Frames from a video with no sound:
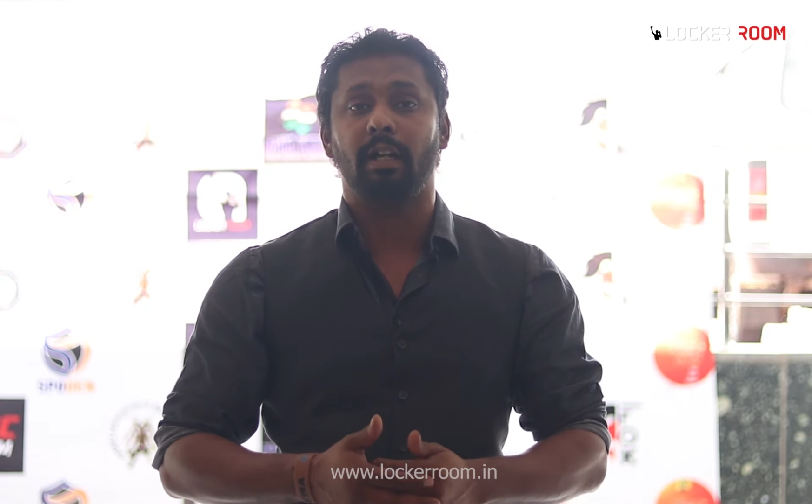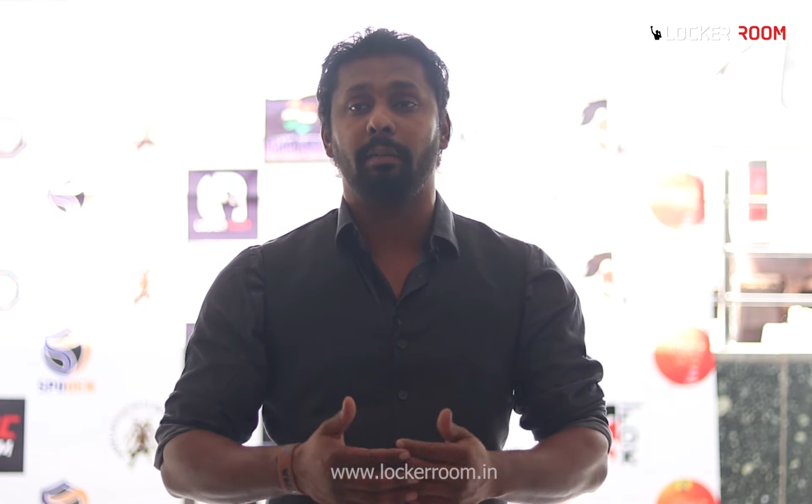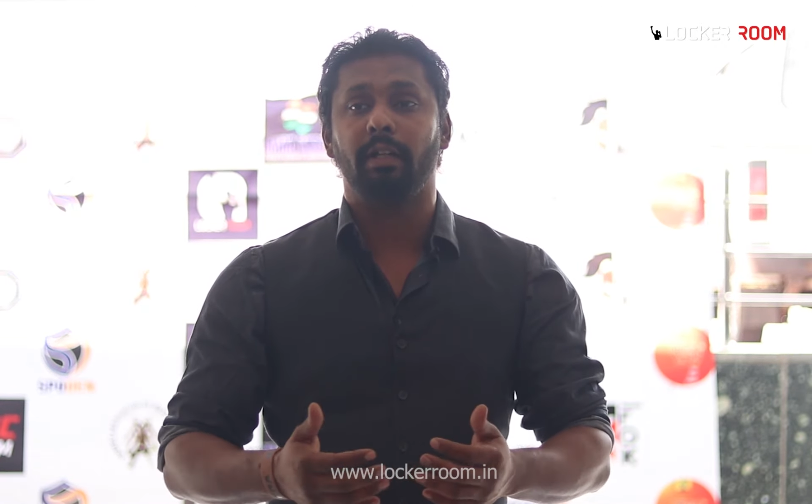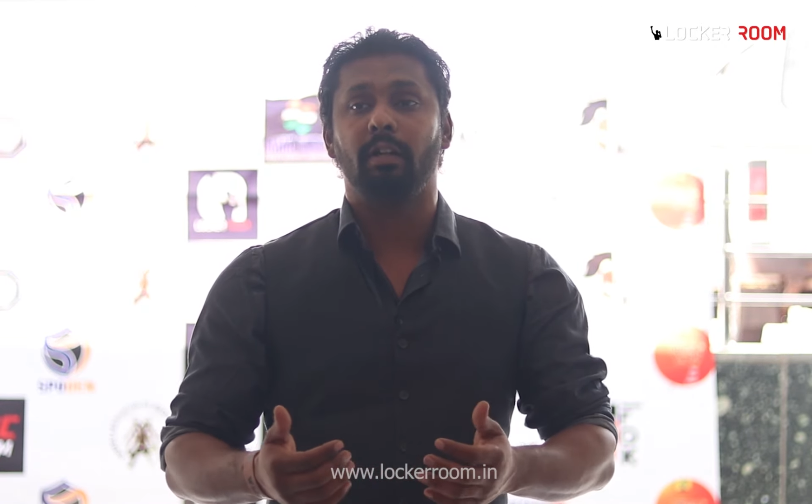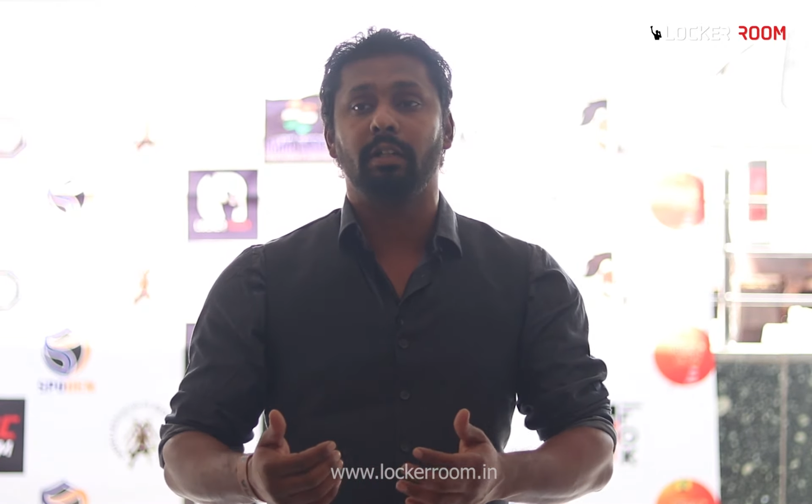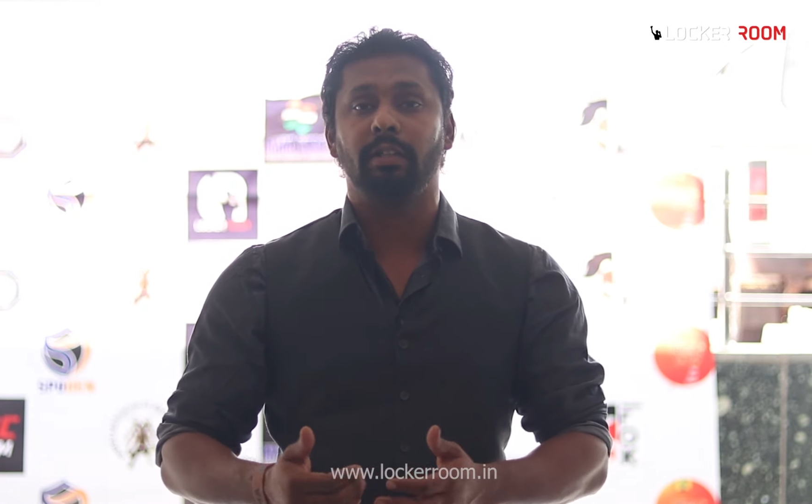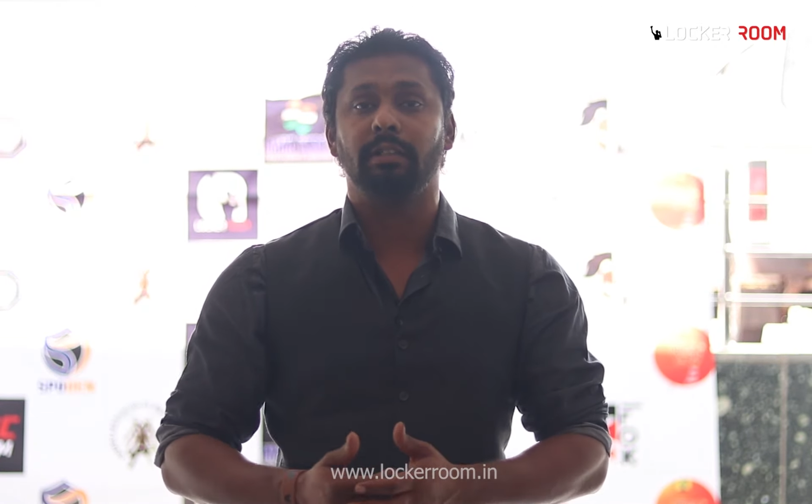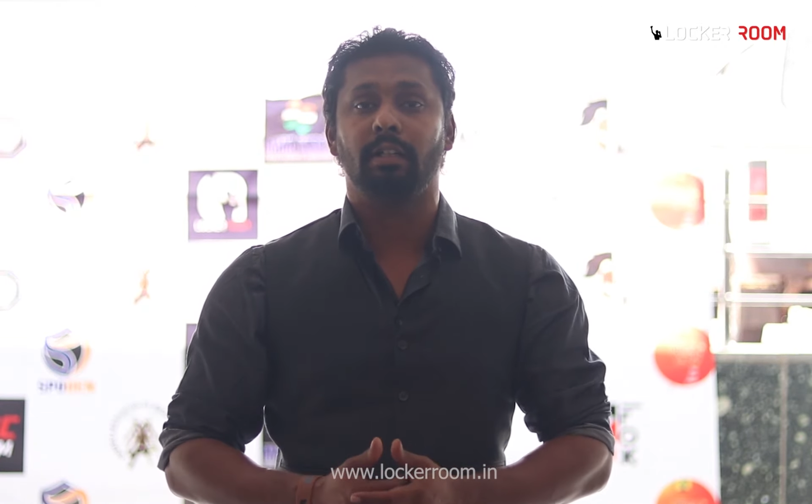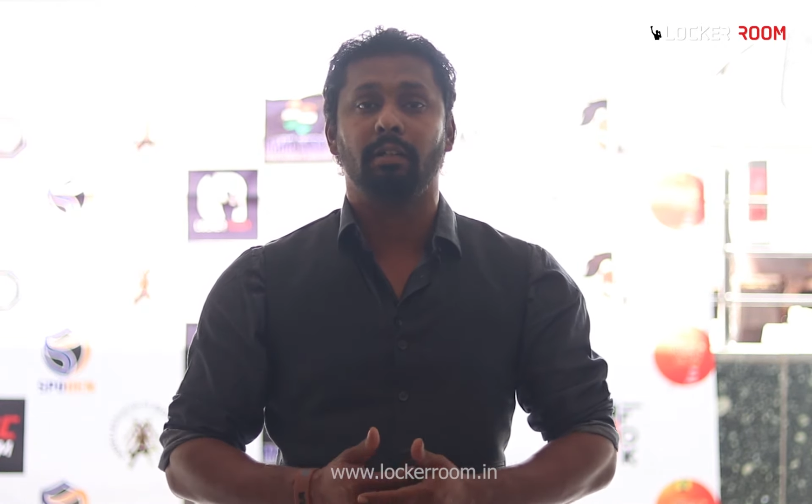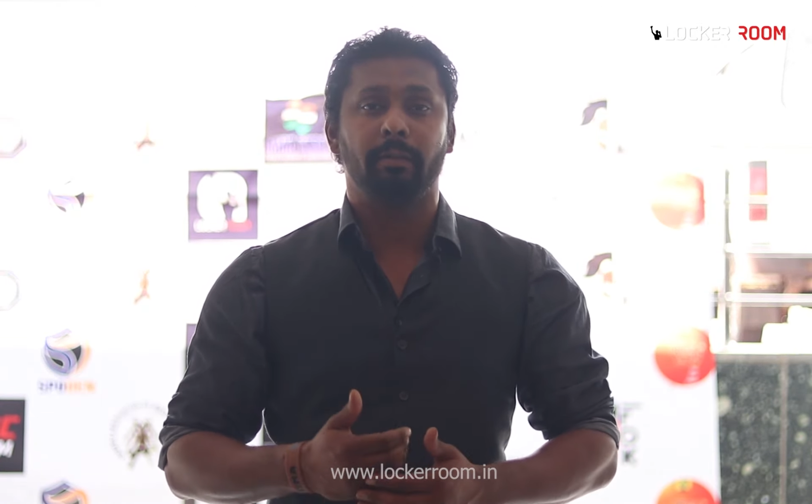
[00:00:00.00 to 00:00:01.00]
coming out of
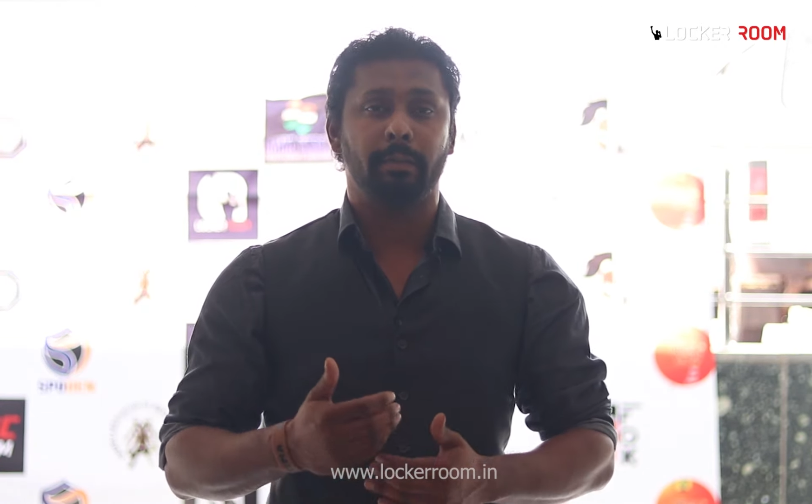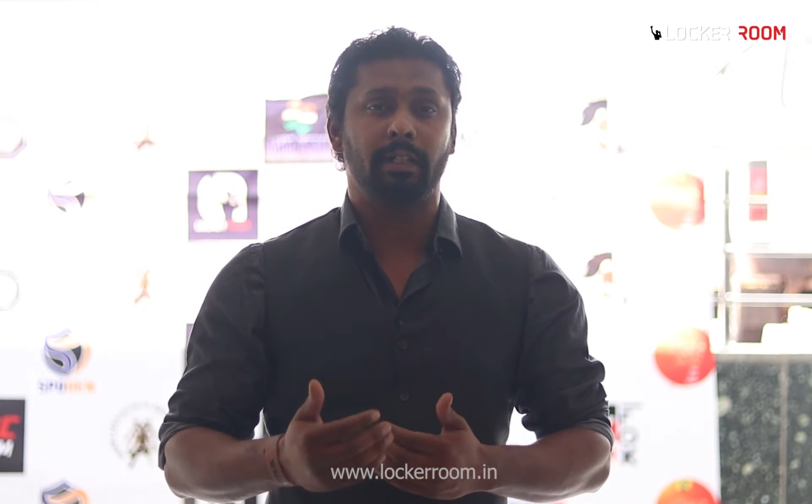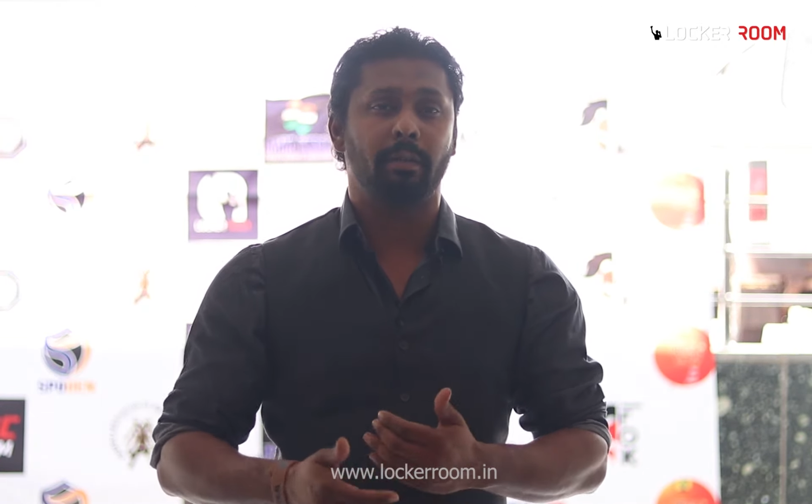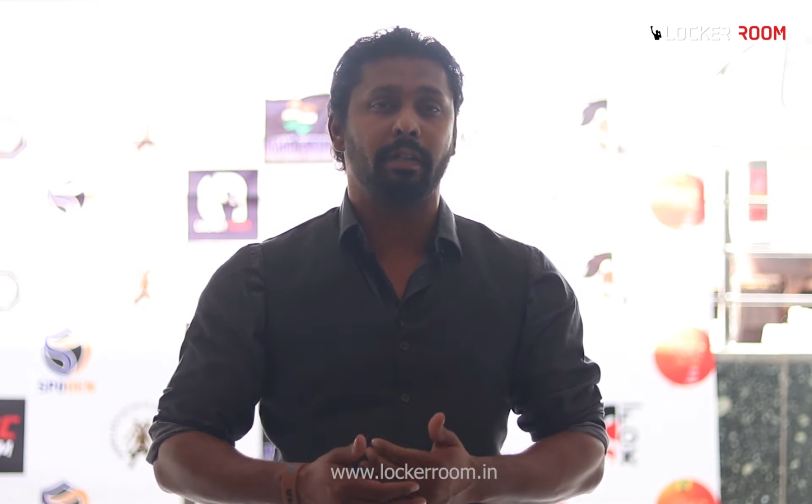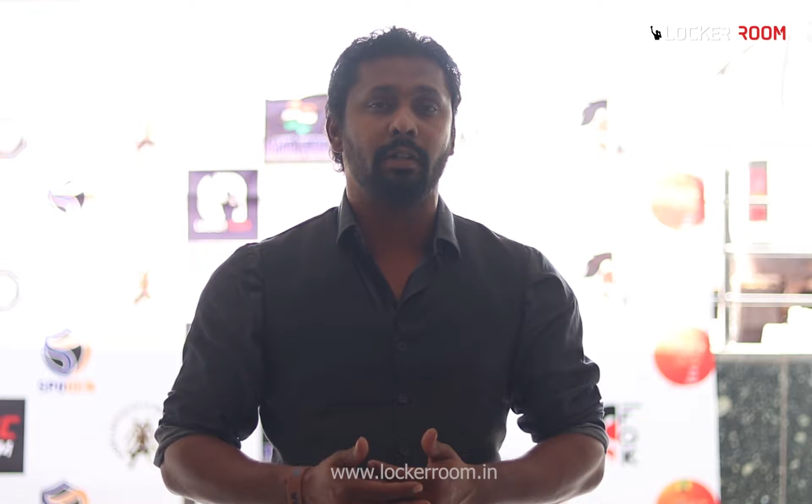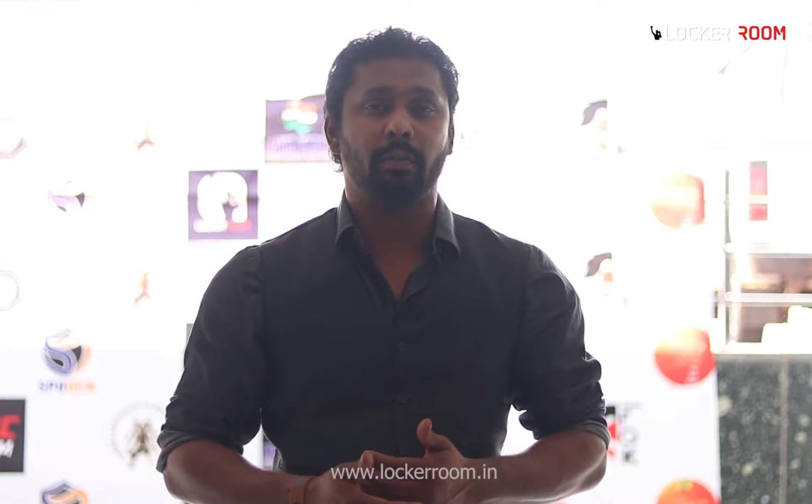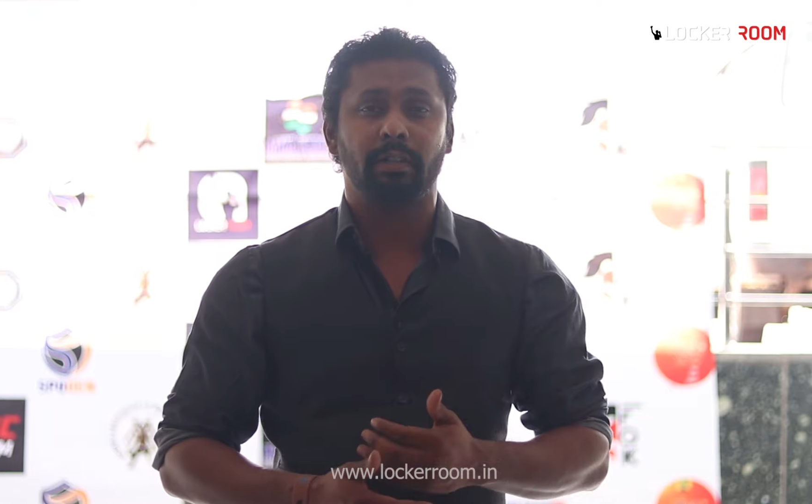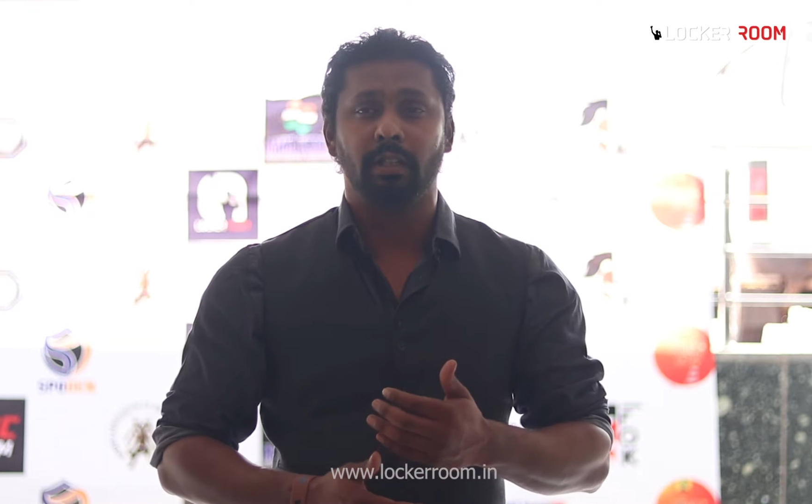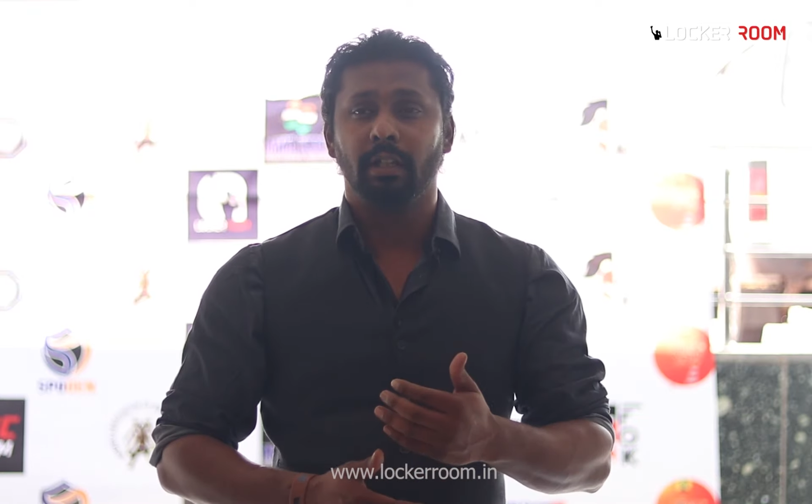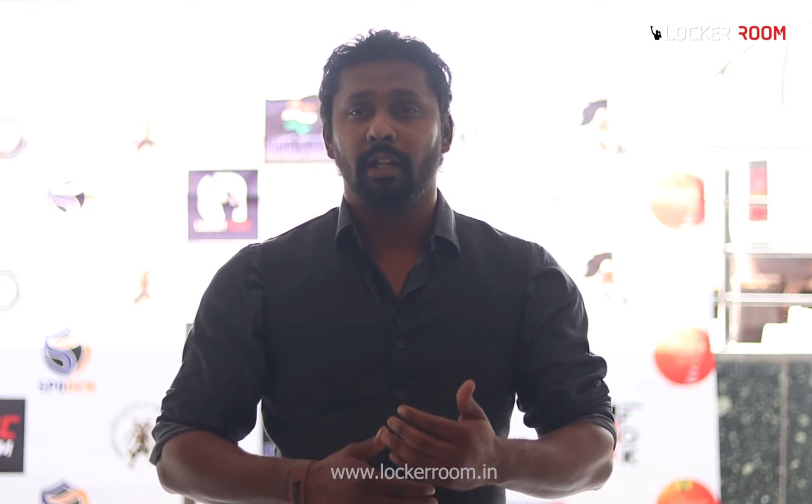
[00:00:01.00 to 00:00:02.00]
this are going to be coming out with